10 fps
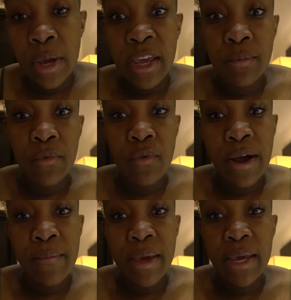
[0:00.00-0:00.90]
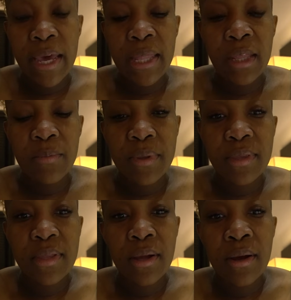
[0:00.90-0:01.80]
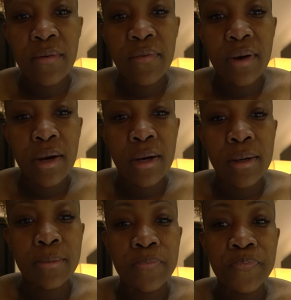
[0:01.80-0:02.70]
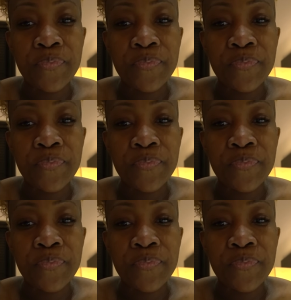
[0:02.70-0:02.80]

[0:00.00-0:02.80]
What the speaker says: wait before I met Caleb and stuff. But